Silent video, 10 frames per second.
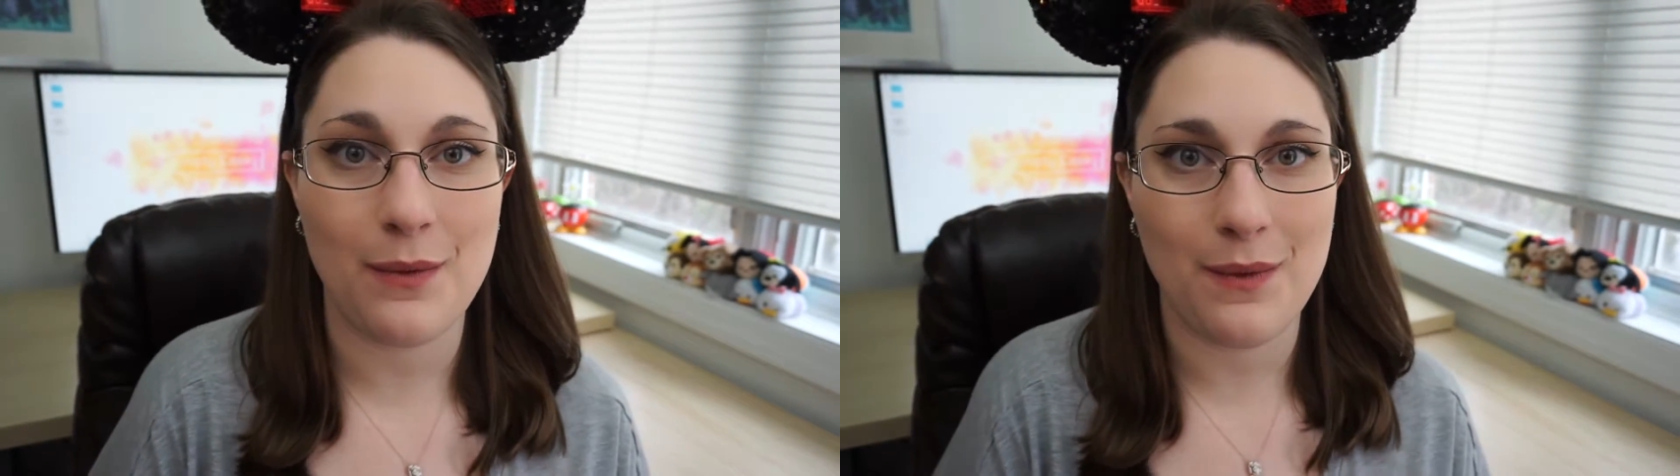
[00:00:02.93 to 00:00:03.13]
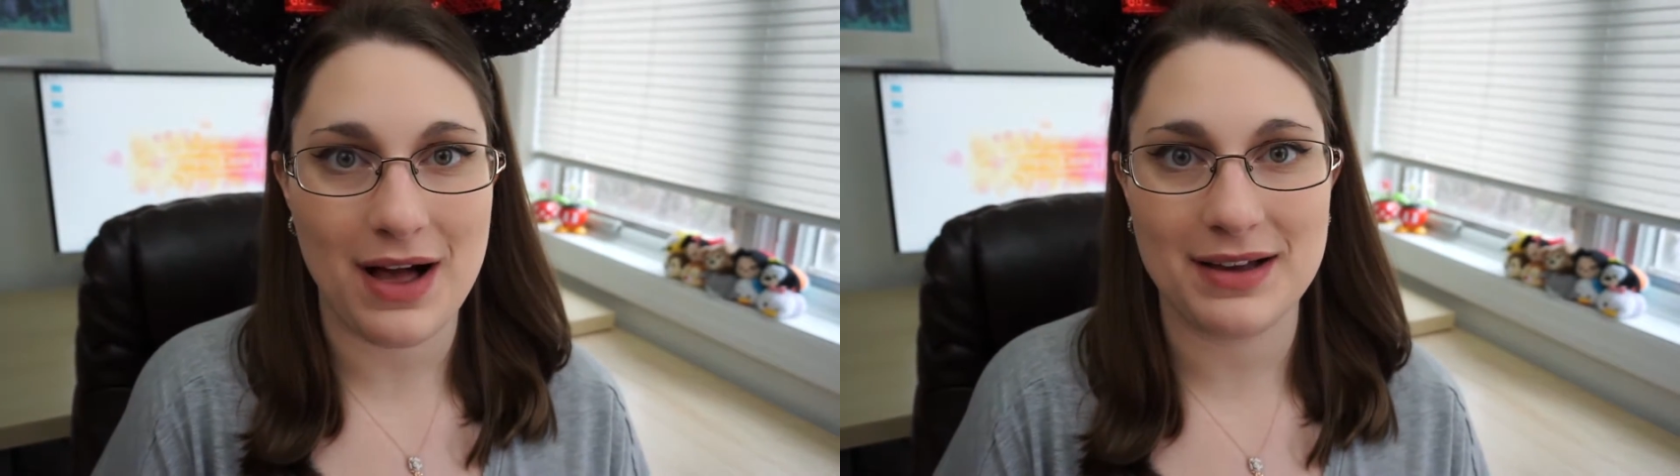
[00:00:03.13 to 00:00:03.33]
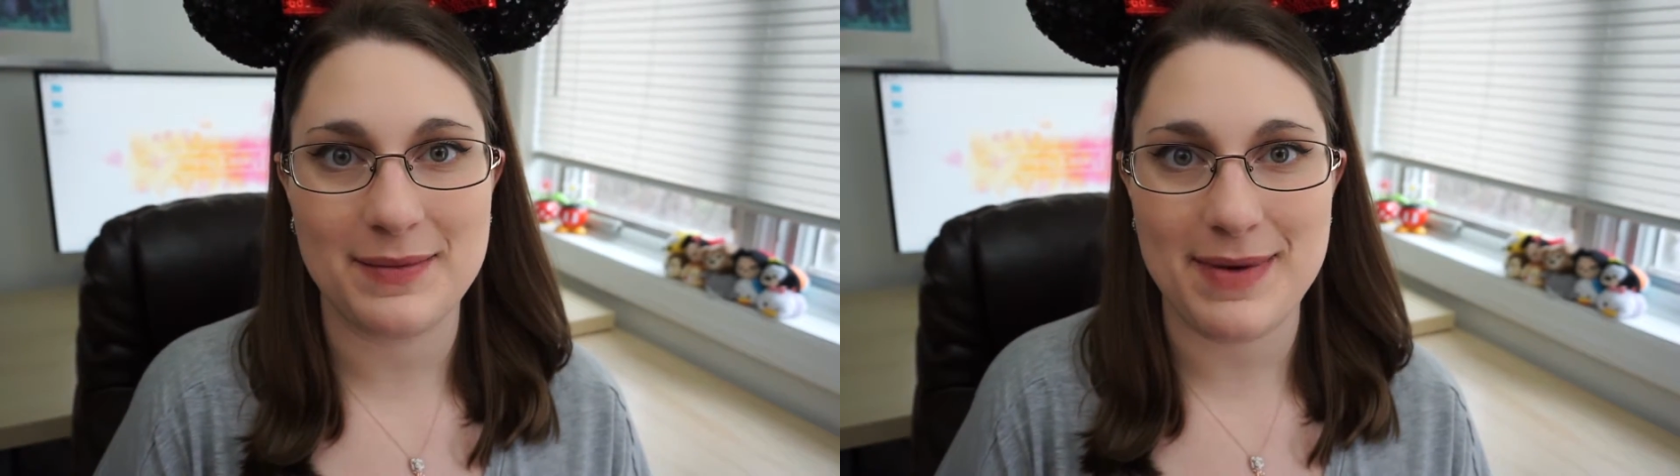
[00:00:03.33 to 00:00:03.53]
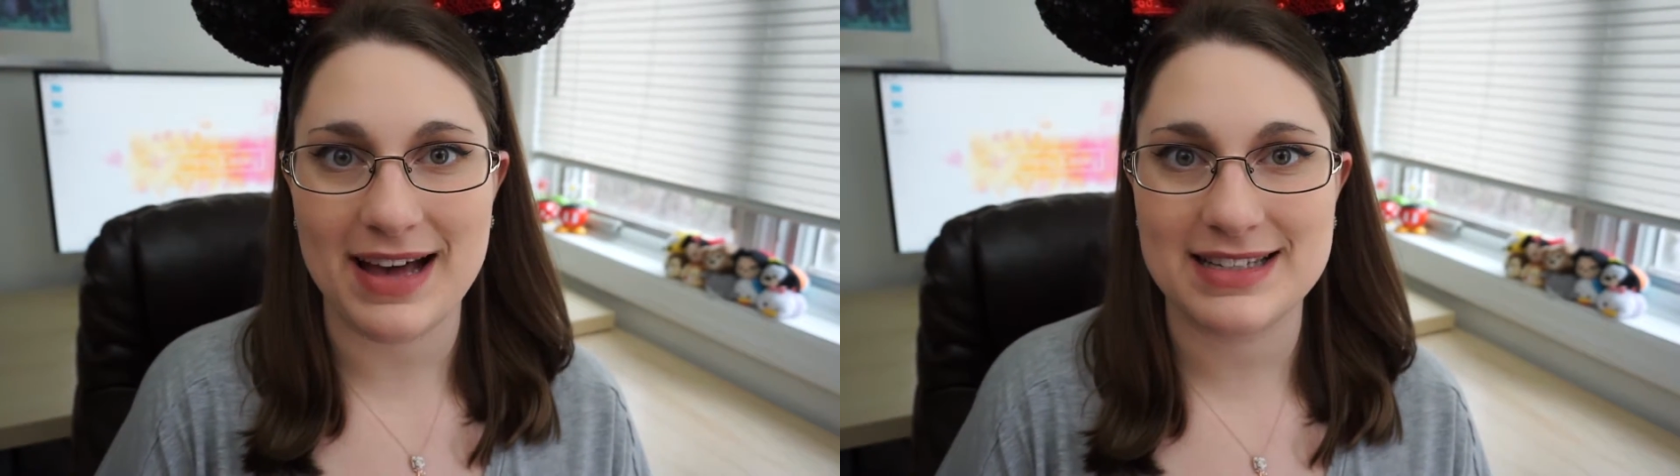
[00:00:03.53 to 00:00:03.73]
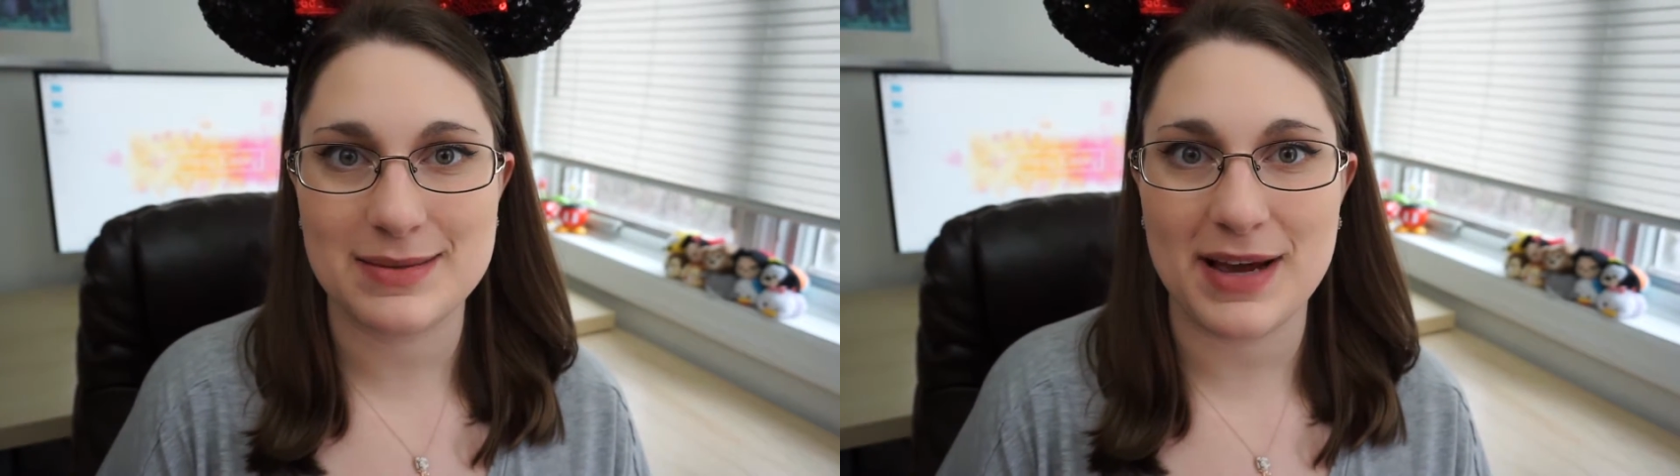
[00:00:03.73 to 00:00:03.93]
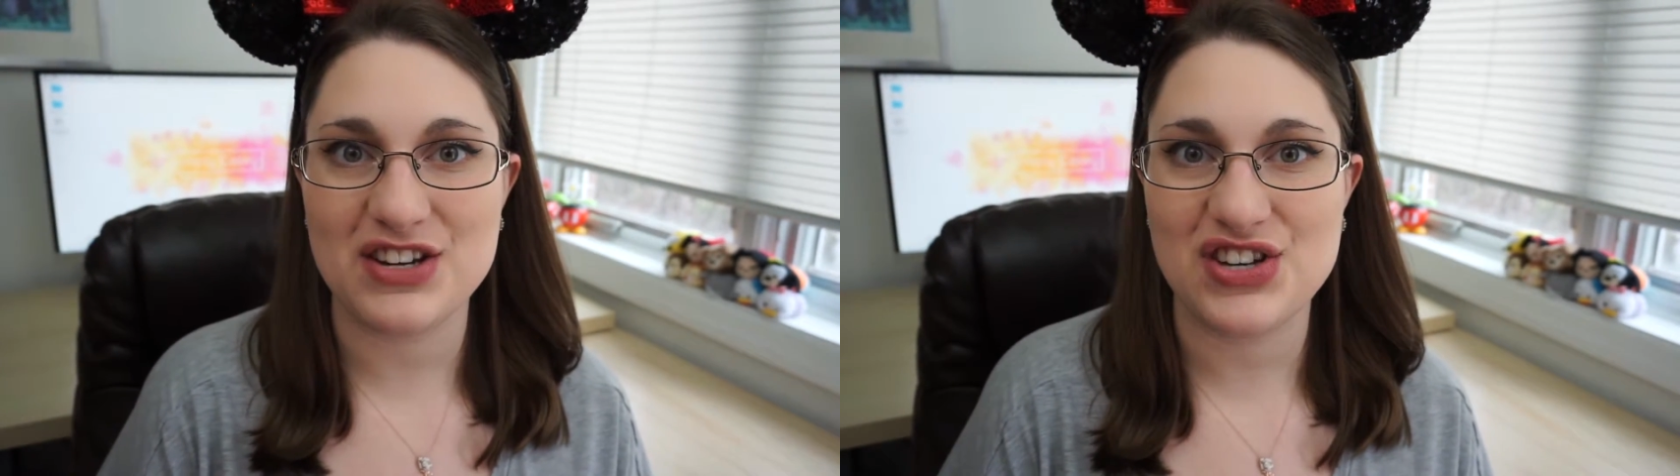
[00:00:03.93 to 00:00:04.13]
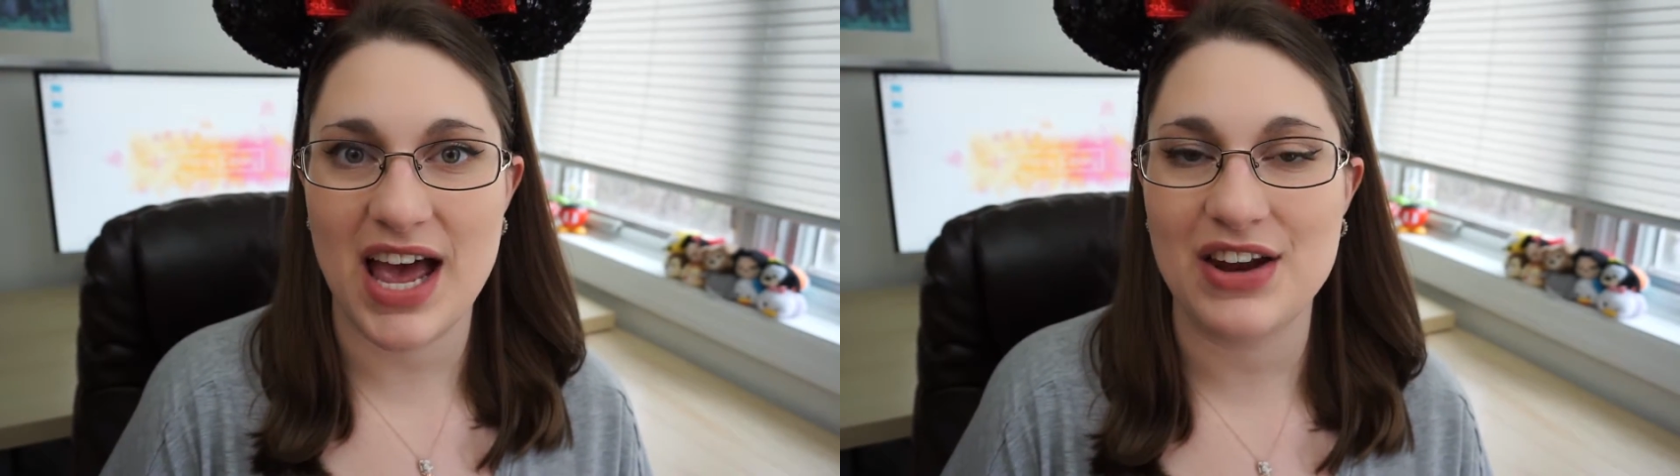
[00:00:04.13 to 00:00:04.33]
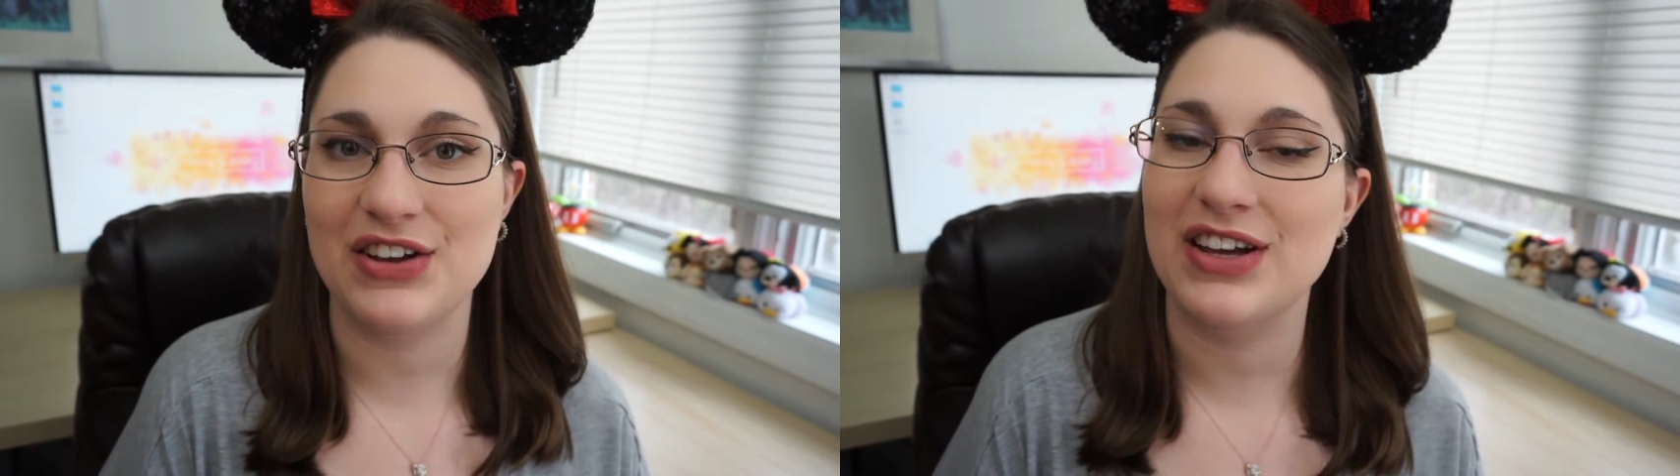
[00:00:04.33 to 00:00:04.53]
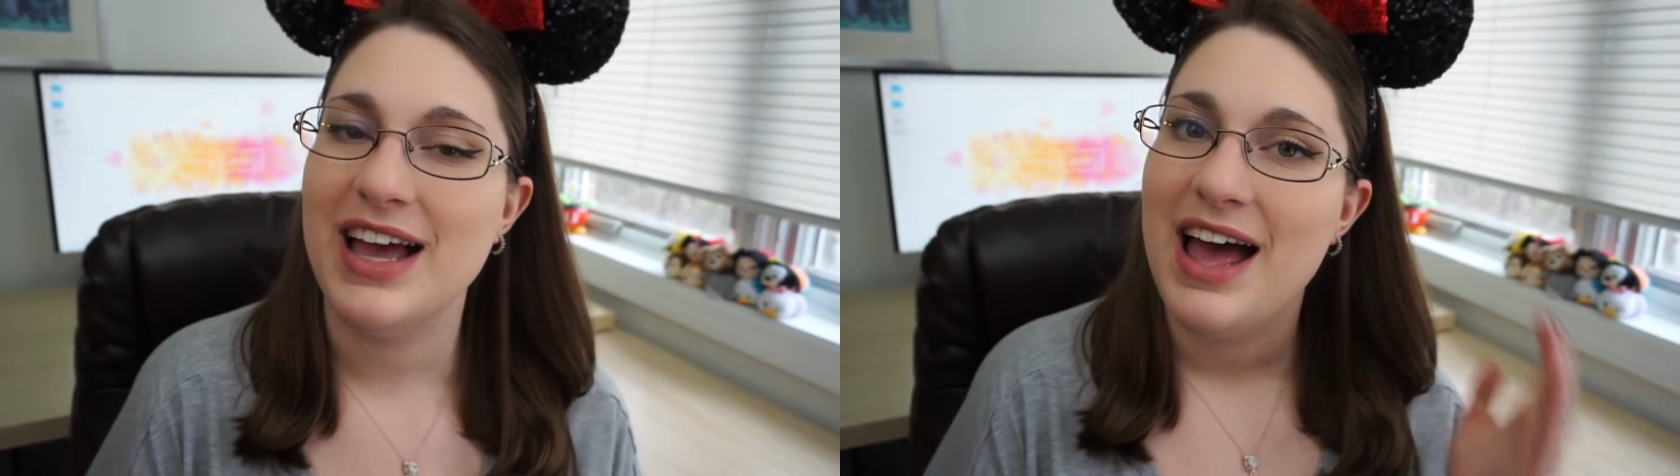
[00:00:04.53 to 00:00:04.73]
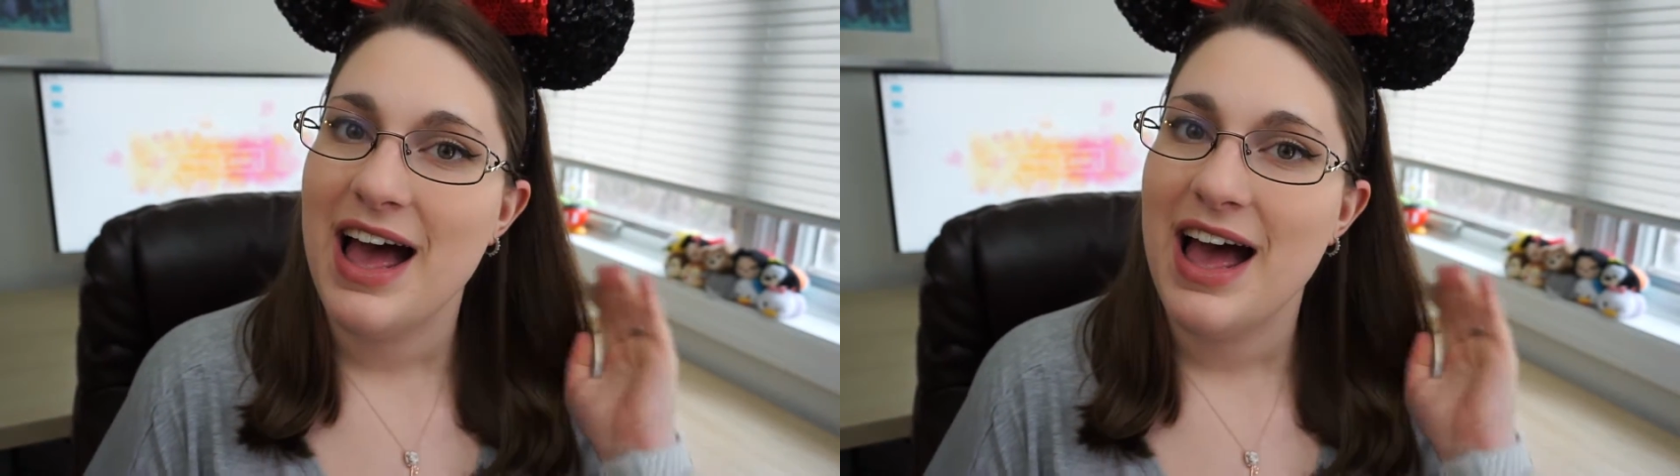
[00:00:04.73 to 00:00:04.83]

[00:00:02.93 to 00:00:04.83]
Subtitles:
welcome back to my channel.